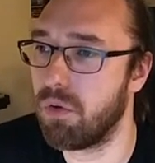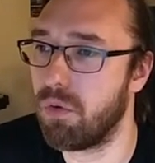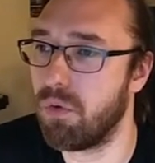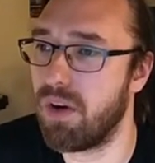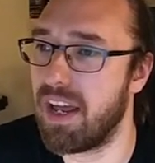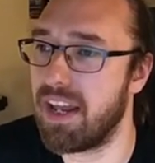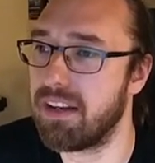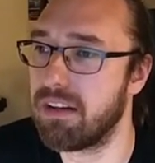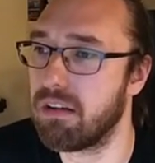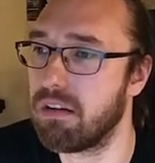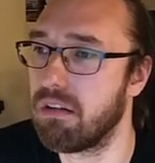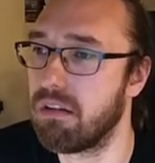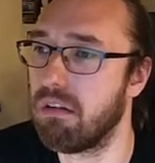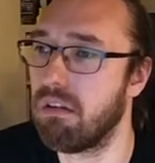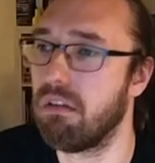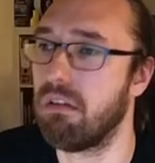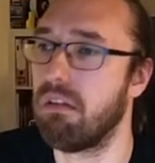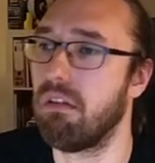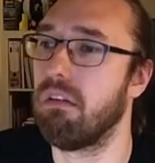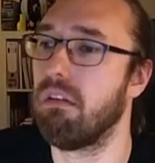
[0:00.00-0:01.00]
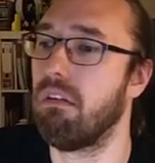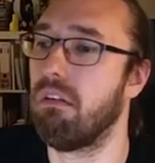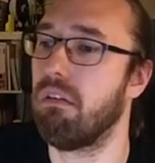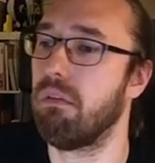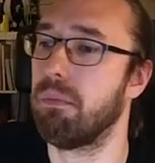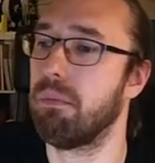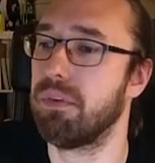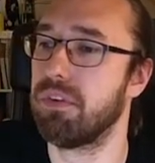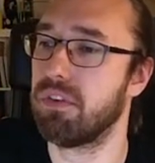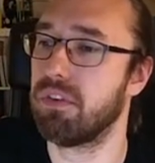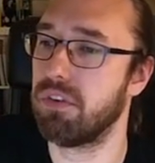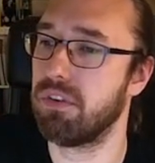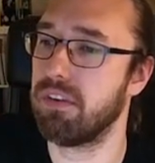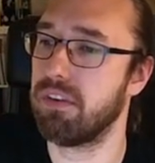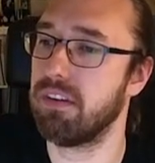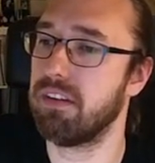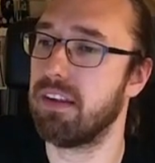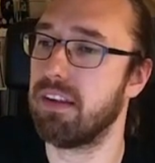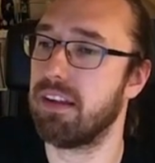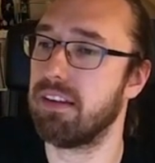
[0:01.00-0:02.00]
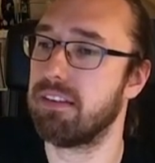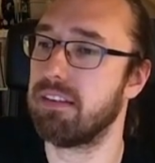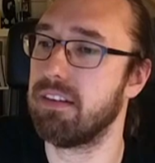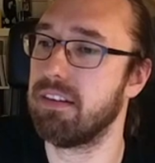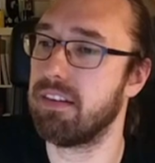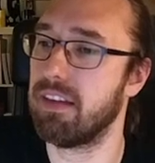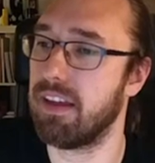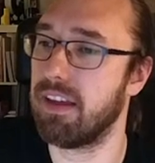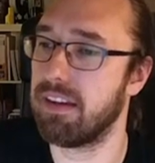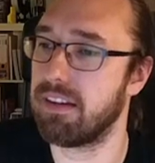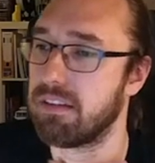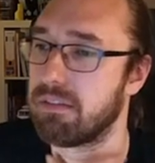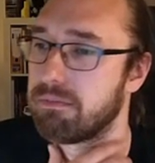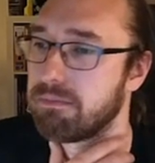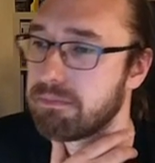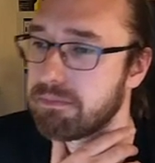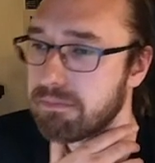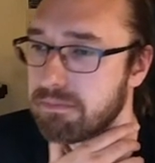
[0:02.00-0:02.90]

red. We should see that.